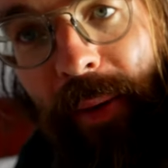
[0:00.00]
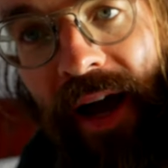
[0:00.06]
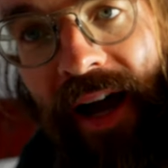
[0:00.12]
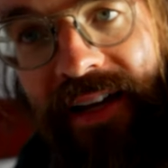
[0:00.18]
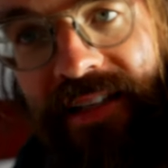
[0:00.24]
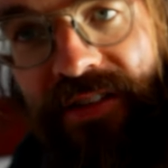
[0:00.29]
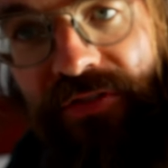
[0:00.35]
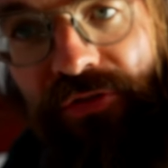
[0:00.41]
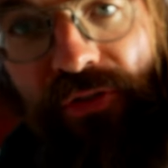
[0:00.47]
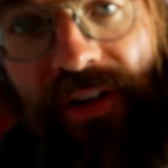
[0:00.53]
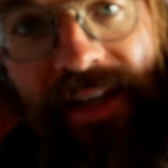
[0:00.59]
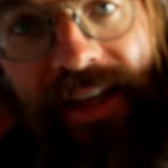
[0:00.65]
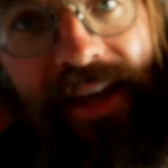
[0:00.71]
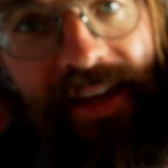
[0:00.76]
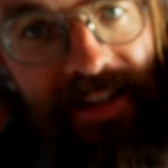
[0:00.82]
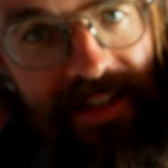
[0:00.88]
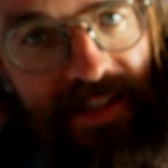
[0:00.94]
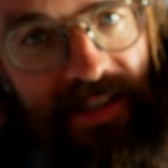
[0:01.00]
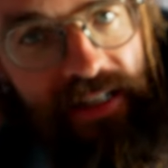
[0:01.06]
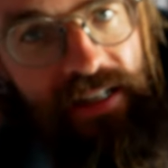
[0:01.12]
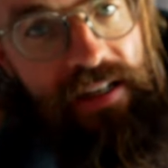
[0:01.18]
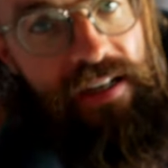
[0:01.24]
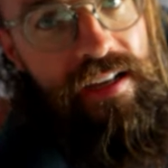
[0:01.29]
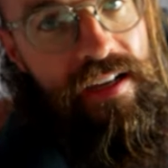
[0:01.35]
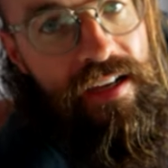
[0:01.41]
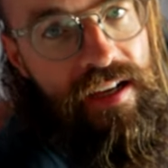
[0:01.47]
past 3 days,
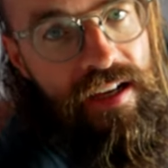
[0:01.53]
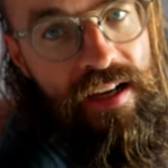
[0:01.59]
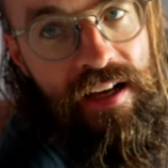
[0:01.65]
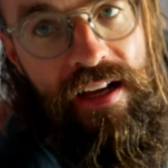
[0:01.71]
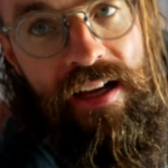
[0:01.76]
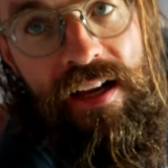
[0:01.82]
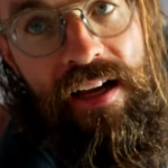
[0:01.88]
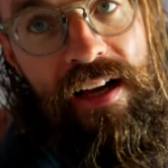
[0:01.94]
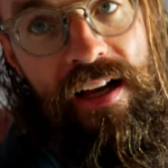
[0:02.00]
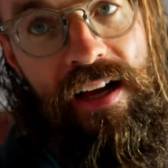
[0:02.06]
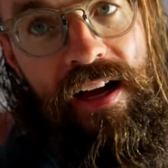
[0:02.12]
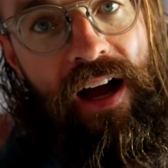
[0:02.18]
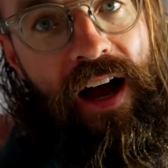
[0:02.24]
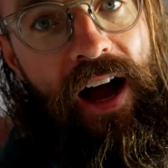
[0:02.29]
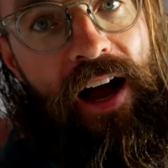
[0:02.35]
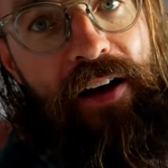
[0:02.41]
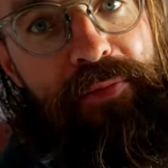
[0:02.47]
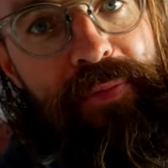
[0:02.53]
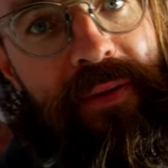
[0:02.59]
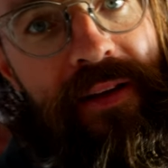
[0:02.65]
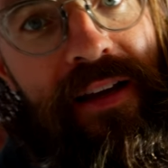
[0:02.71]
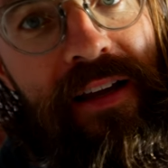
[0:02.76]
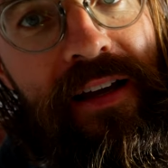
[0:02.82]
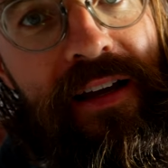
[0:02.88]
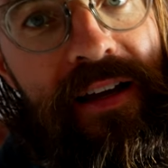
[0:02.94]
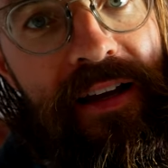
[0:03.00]
I've
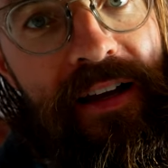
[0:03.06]
been